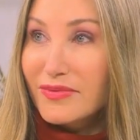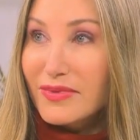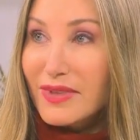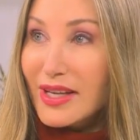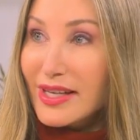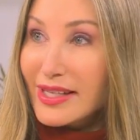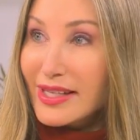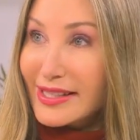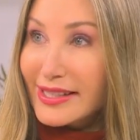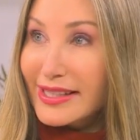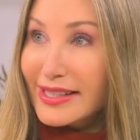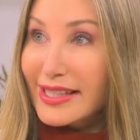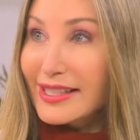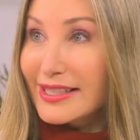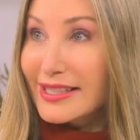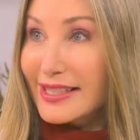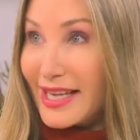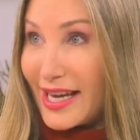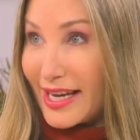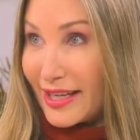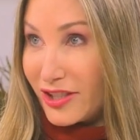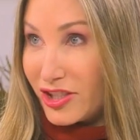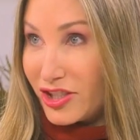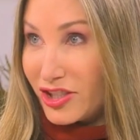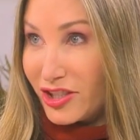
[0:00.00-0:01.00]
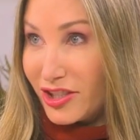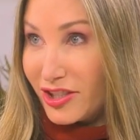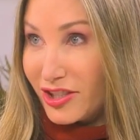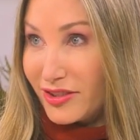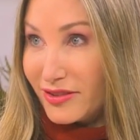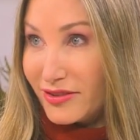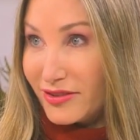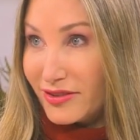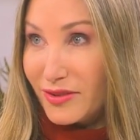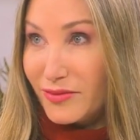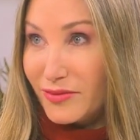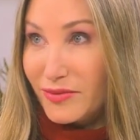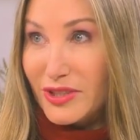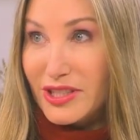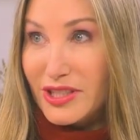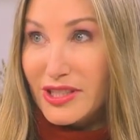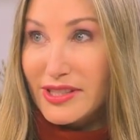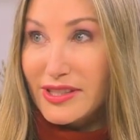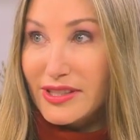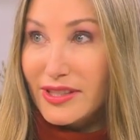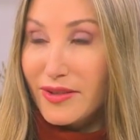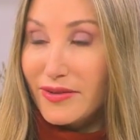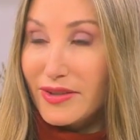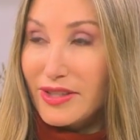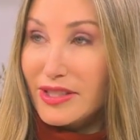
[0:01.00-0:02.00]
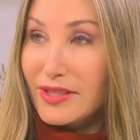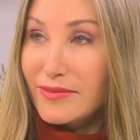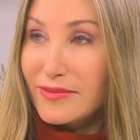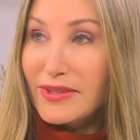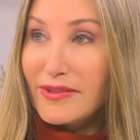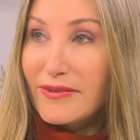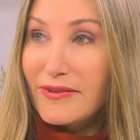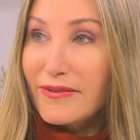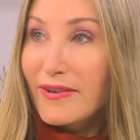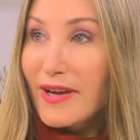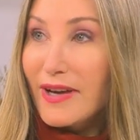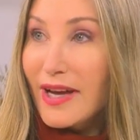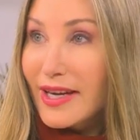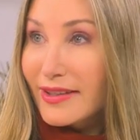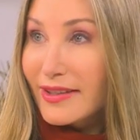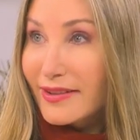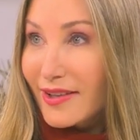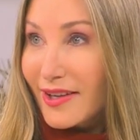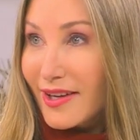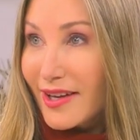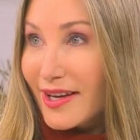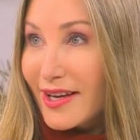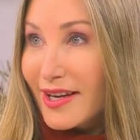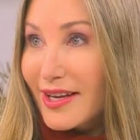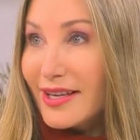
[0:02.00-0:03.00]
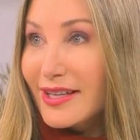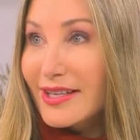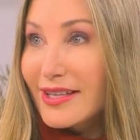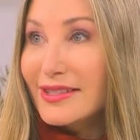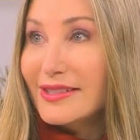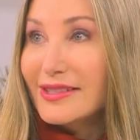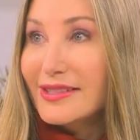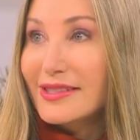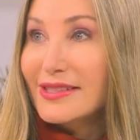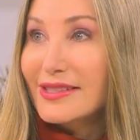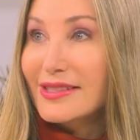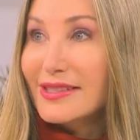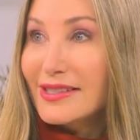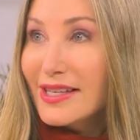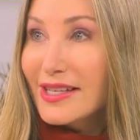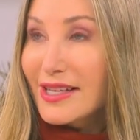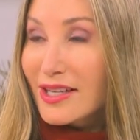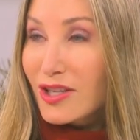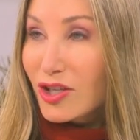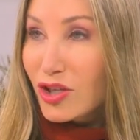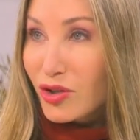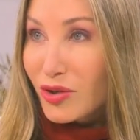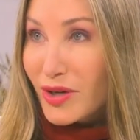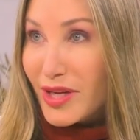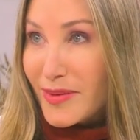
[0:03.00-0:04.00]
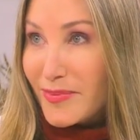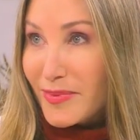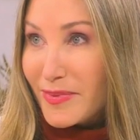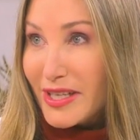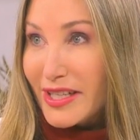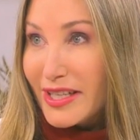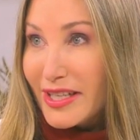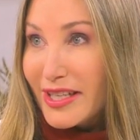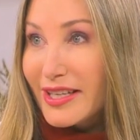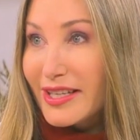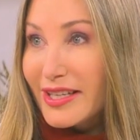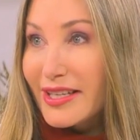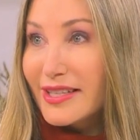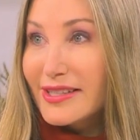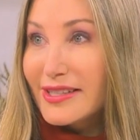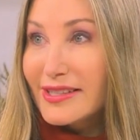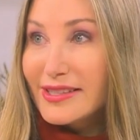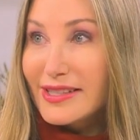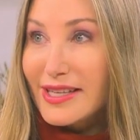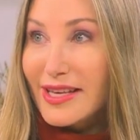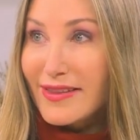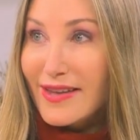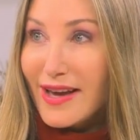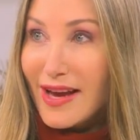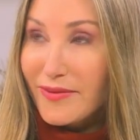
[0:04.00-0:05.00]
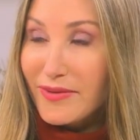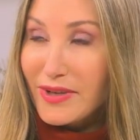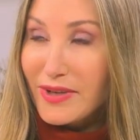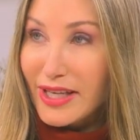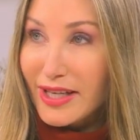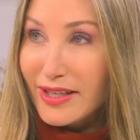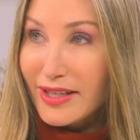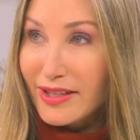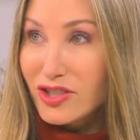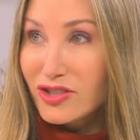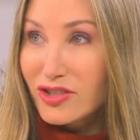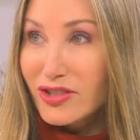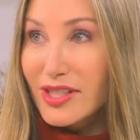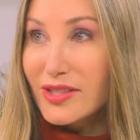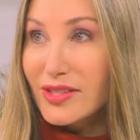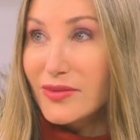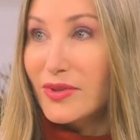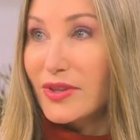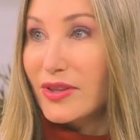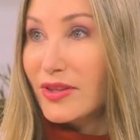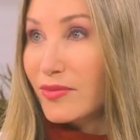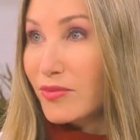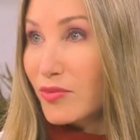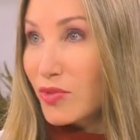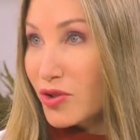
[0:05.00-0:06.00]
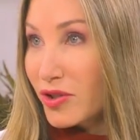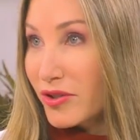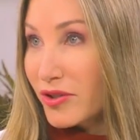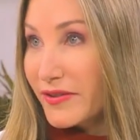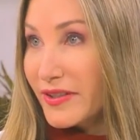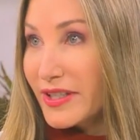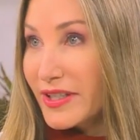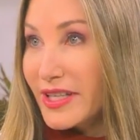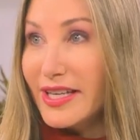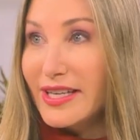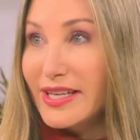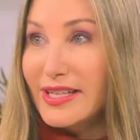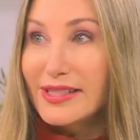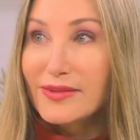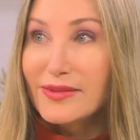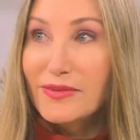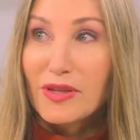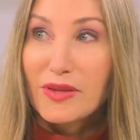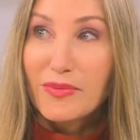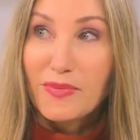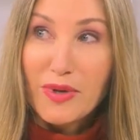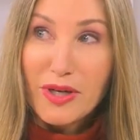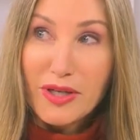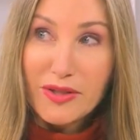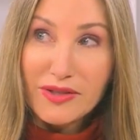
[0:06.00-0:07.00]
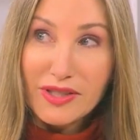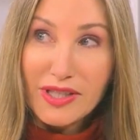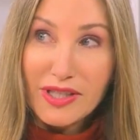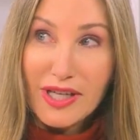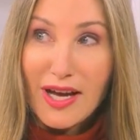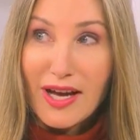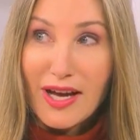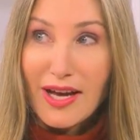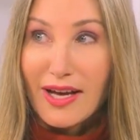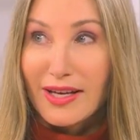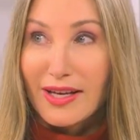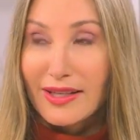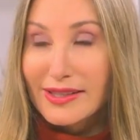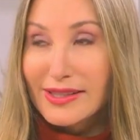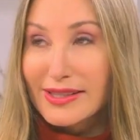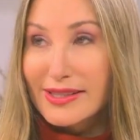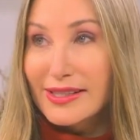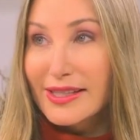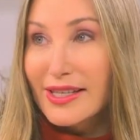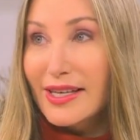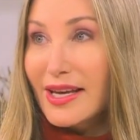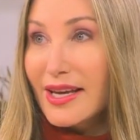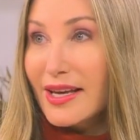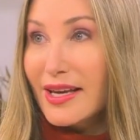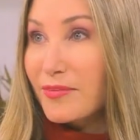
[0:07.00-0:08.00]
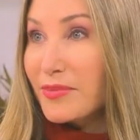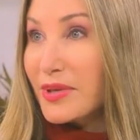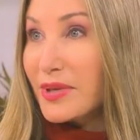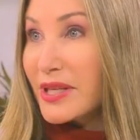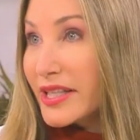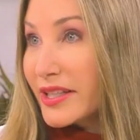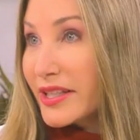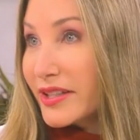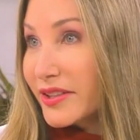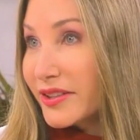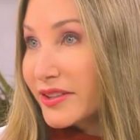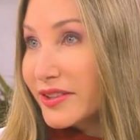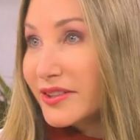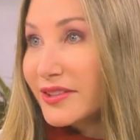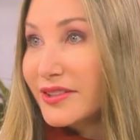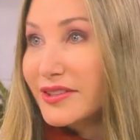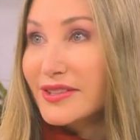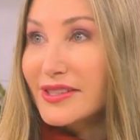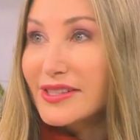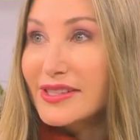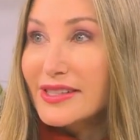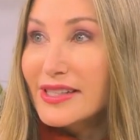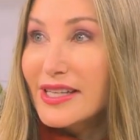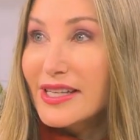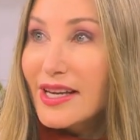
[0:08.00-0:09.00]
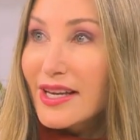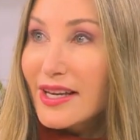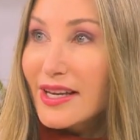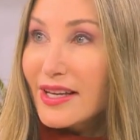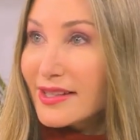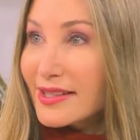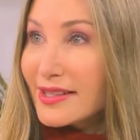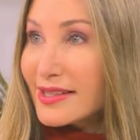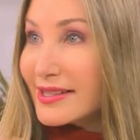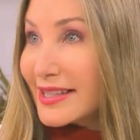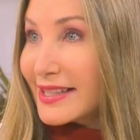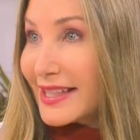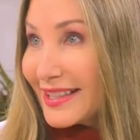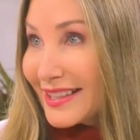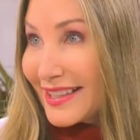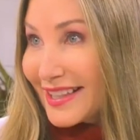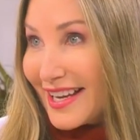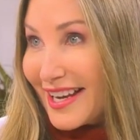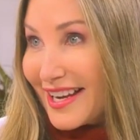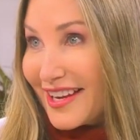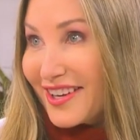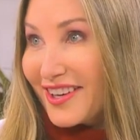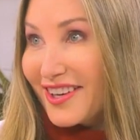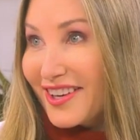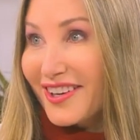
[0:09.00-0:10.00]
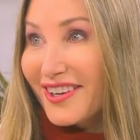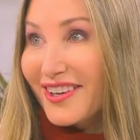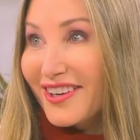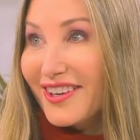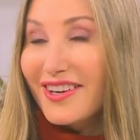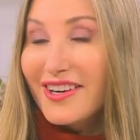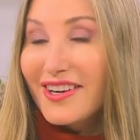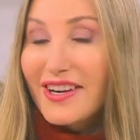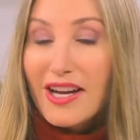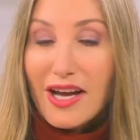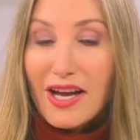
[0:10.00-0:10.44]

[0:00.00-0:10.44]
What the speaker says: Skin texture, which is going to be fine lines, crepiness, and that we can address with the Morpheus, with Botox, peels, skincare.